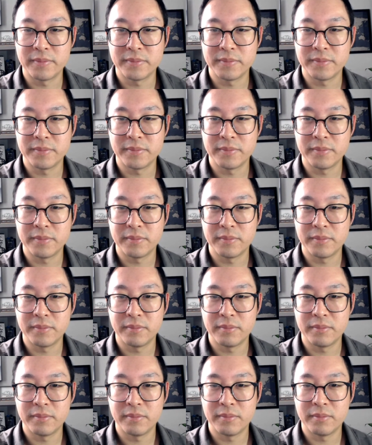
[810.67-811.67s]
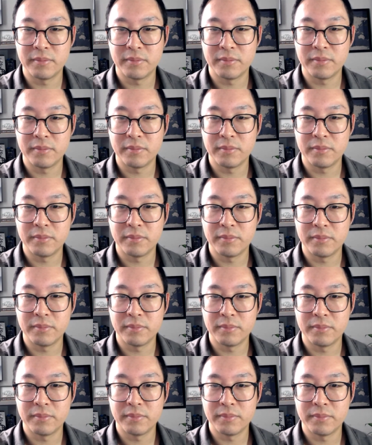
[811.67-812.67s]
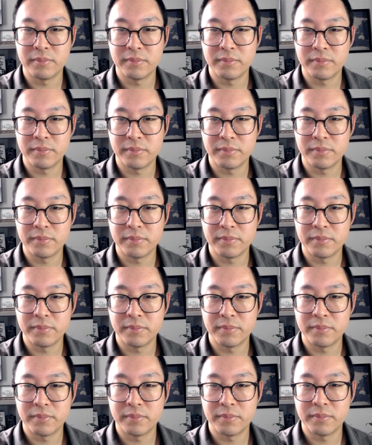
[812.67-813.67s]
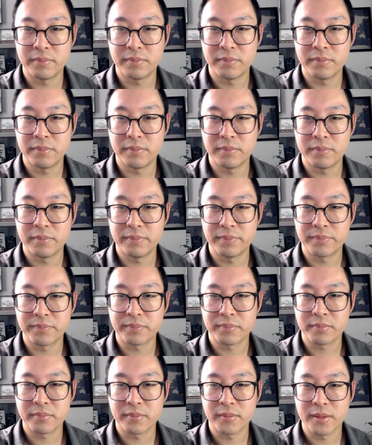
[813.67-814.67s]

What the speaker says: No one is speaking in this clip.